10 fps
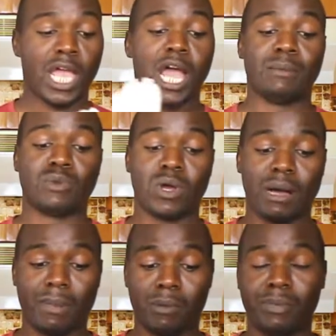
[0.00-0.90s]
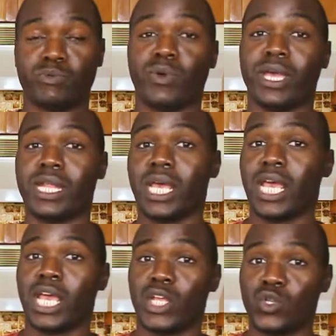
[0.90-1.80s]
I'm talking about between
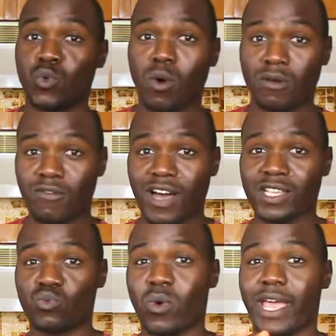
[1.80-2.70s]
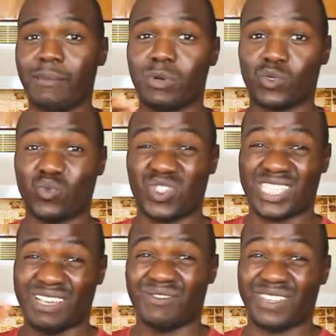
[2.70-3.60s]
two of us were able to
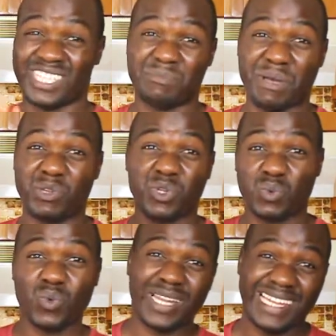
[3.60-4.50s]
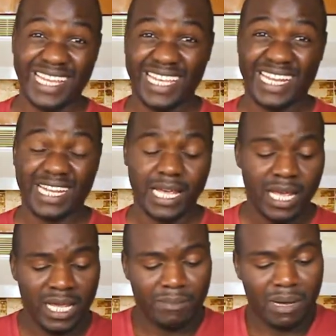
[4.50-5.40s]
save this much because we couldn't eat it.
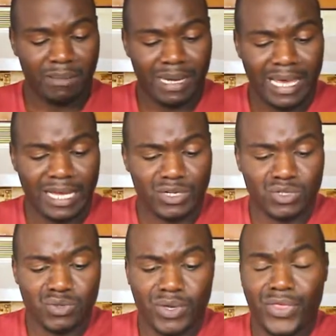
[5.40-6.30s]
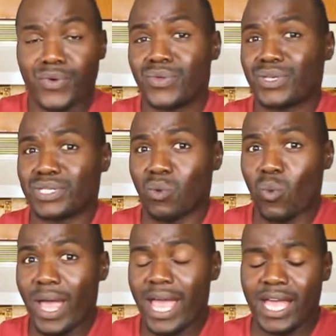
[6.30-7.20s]
But I'm like, should we throw this
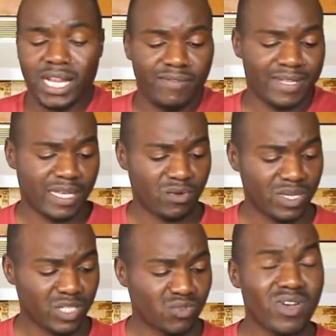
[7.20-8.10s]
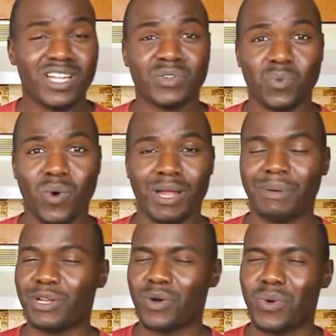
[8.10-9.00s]
away, leave it at the restaurant, what? But
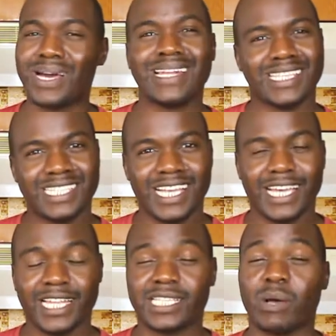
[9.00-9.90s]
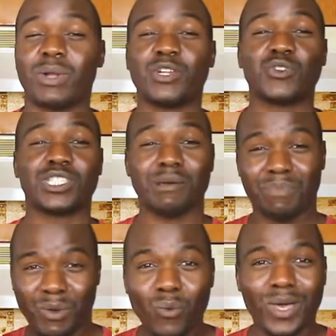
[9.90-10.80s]
you know what, let's take it. So I want to do
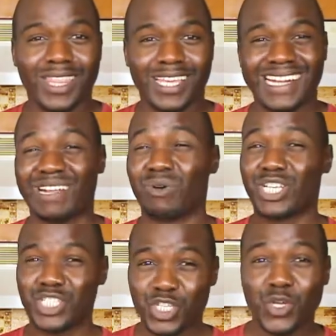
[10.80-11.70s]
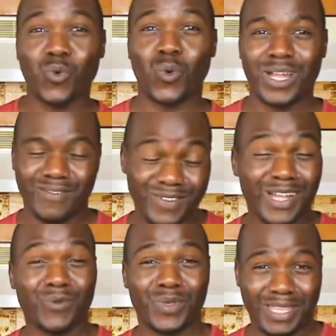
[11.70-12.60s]
something with it, and I'm gonna show you what I've
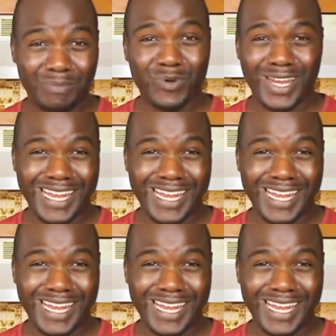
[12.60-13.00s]
done with them right